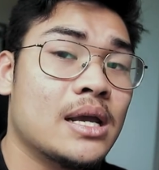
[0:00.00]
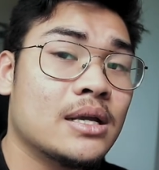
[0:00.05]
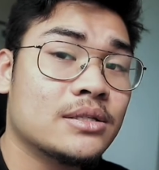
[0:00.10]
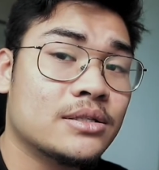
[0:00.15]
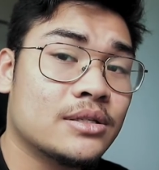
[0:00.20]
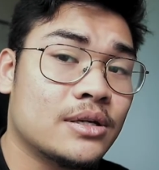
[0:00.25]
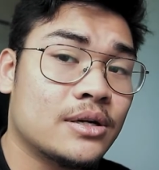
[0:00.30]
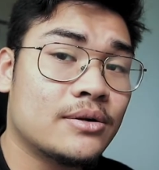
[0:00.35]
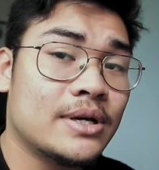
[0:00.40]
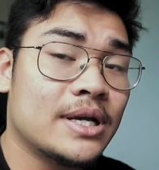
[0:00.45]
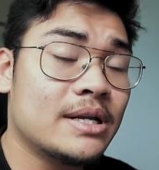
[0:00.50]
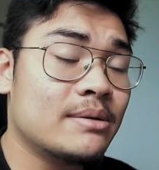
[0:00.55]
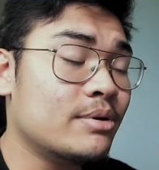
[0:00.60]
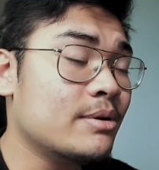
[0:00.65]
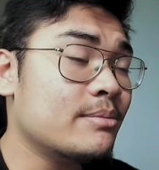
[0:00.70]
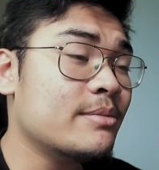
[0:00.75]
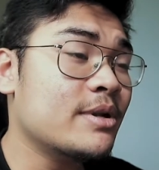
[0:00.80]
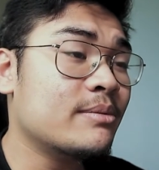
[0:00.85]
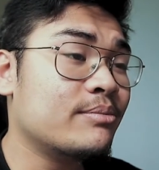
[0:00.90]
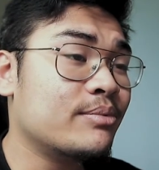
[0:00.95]
So in
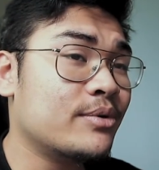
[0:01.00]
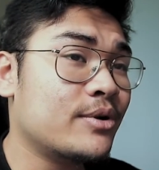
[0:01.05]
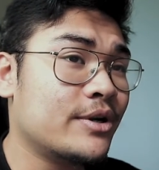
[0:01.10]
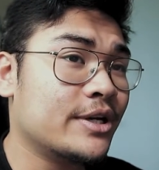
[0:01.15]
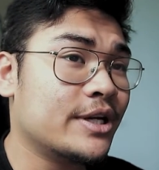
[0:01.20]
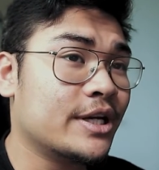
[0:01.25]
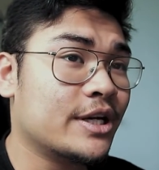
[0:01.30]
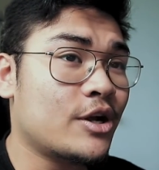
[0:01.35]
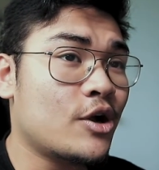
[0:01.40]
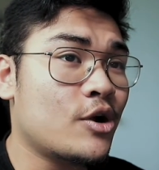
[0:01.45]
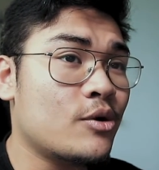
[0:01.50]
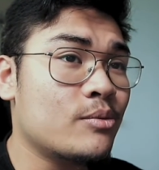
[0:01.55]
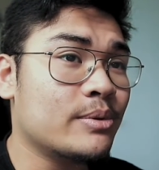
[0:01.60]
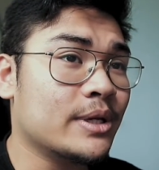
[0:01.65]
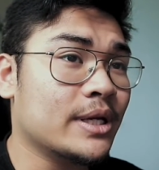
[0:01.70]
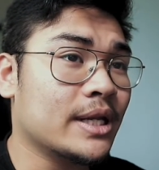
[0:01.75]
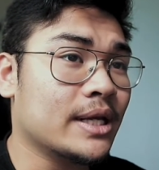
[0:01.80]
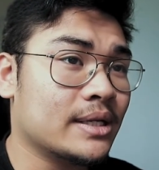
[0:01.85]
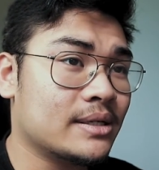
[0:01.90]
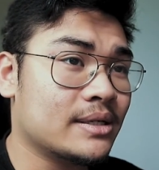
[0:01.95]
Premiere Pro, you're going to
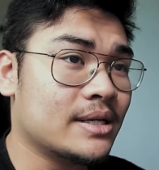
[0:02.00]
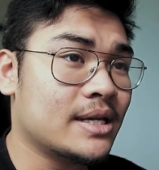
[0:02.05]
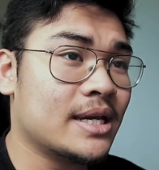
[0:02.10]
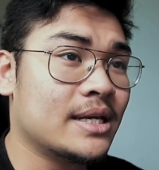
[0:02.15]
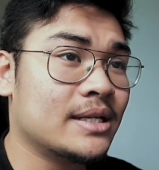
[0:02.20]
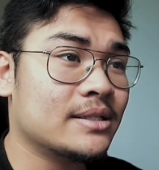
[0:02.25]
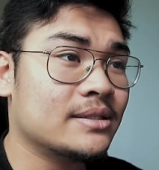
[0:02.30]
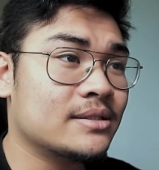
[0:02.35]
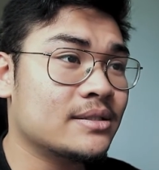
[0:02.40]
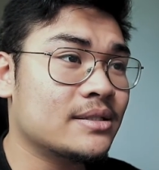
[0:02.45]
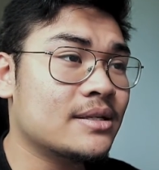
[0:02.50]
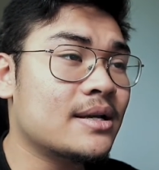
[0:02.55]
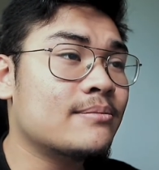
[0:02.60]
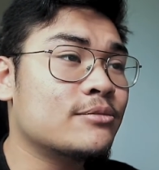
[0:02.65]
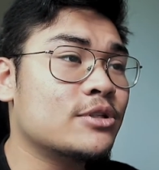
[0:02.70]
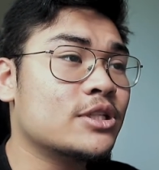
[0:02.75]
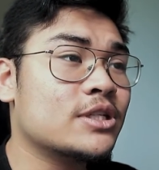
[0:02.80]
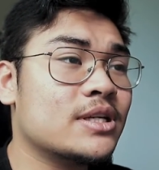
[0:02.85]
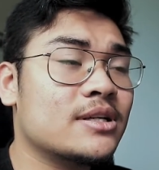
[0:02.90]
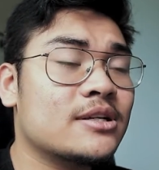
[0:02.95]
open it, and
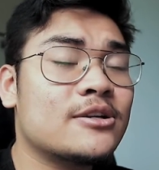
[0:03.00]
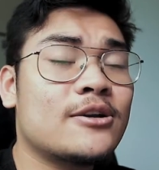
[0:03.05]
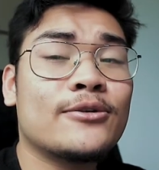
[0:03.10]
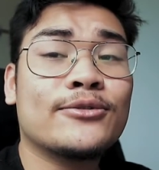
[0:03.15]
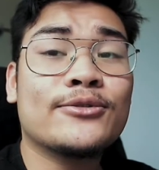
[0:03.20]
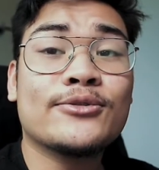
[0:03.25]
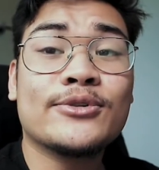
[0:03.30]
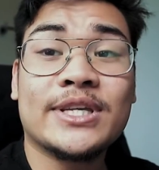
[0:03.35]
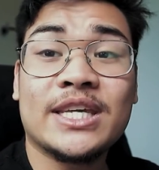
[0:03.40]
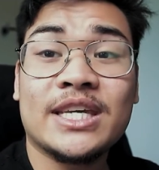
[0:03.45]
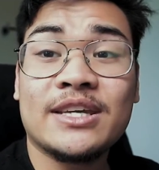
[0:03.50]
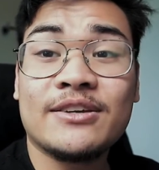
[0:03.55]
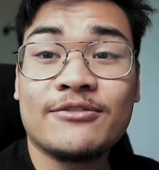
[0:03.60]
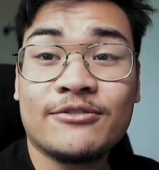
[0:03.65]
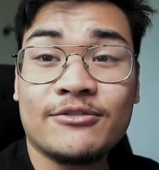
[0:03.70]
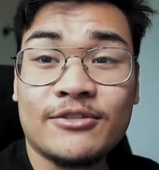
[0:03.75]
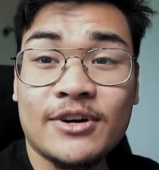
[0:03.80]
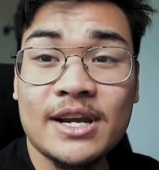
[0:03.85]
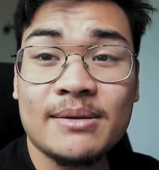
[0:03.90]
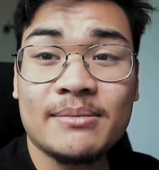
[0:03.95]
I'm just going to go through
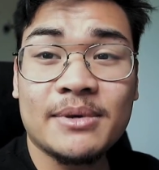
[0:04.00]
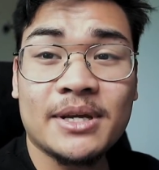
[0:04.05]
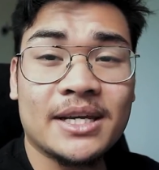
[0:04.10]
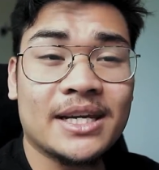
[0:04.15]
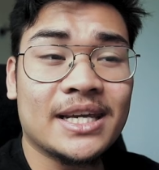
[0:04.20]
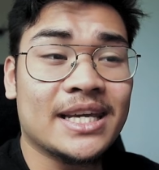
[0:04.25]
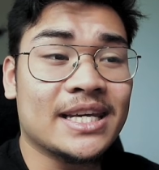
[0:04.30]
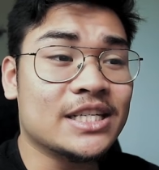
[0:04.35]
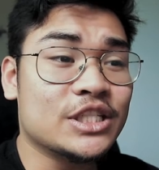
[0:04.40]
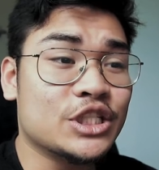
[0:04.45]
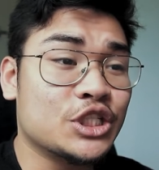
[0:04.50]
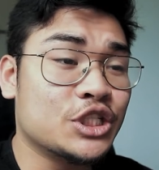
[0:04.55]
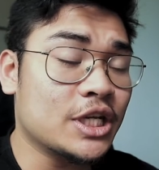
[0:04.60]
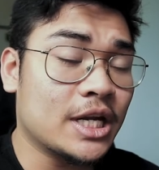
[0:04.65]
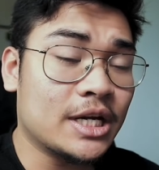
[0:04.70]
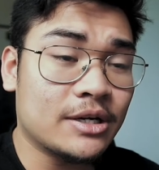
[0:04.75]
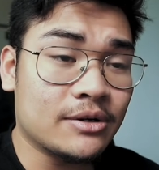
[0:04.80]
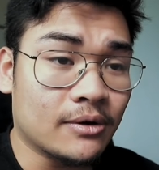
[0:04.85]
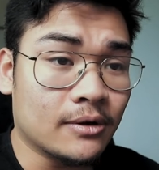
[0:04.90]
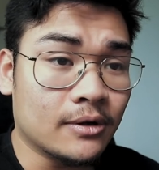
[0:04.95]
keyframing in
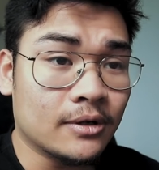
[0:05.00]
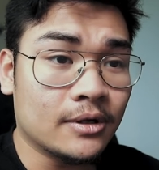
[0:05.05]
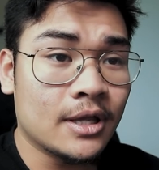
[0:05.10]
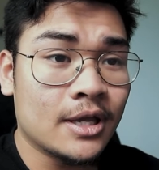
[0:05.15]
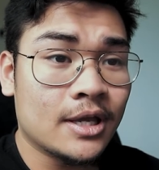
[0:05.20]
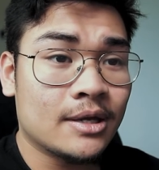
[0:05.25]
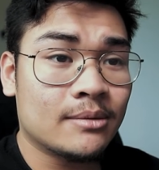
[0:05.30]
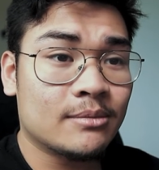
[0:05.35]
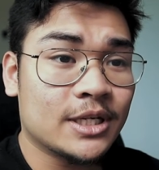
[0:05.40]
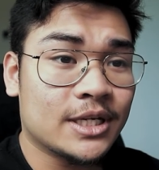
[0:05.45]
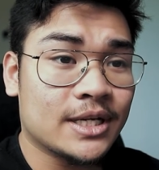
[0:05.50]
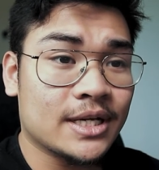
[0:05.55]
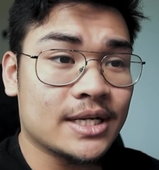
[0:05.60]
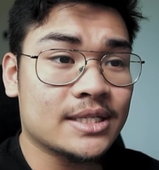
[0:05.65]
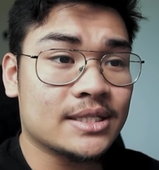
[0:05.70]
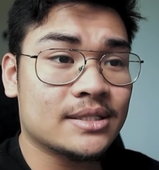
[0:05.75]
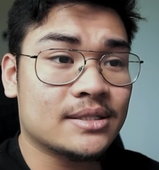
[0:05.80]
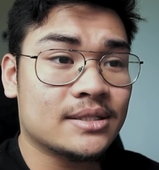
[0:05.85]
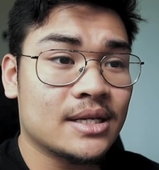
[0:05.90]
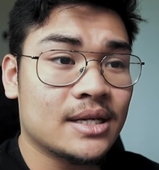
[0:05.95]
general
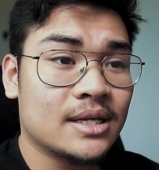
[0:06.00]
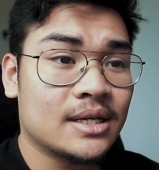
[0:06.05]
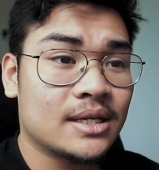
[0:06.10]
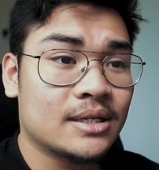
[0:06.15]
because